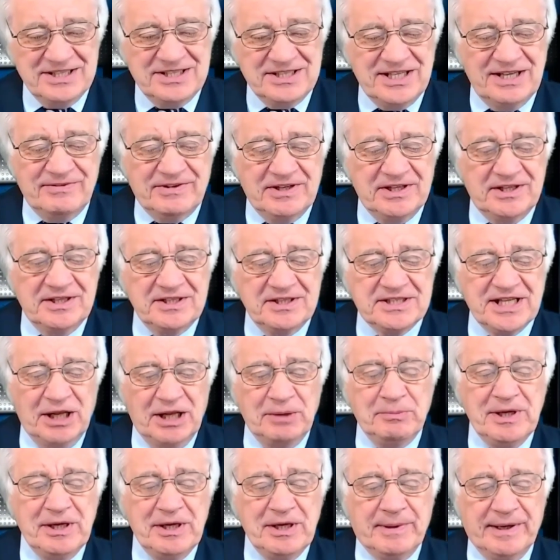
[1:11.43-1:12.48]
David, tell
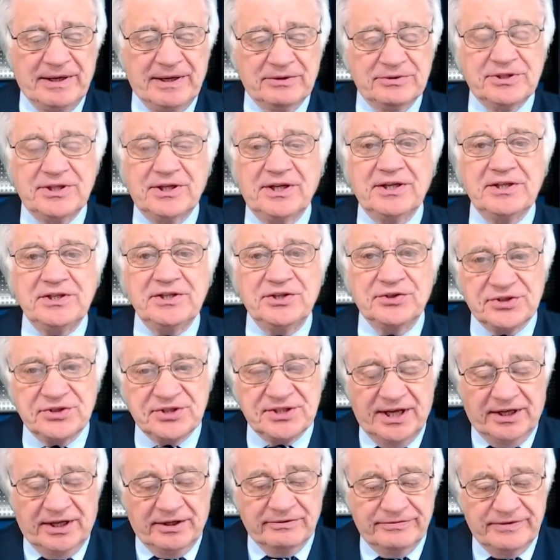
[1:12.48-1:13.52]
me about
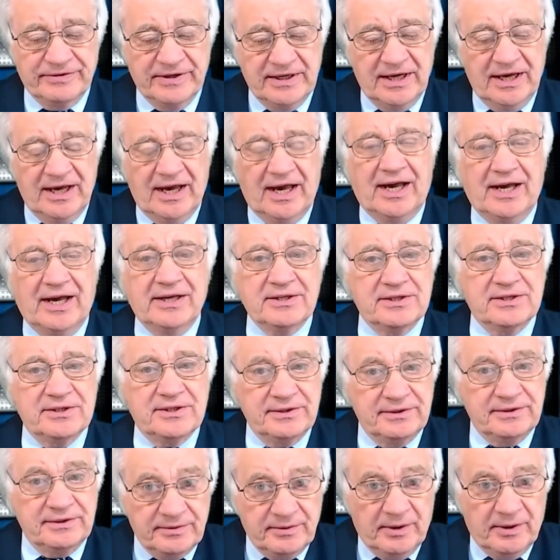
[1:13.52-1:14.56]
yourself and
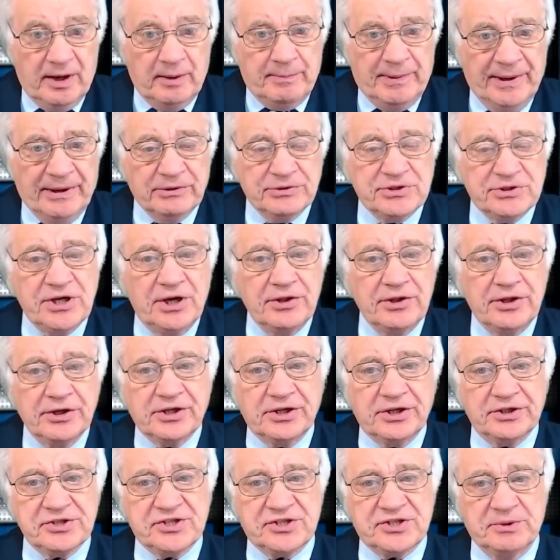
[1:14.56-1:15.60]
about the
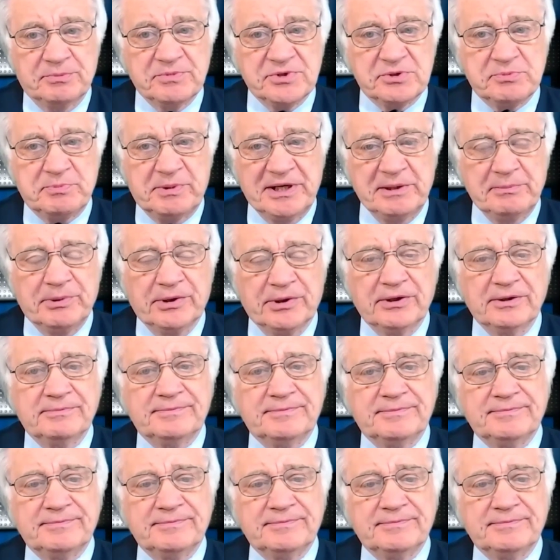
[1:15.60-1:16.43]
Customs People.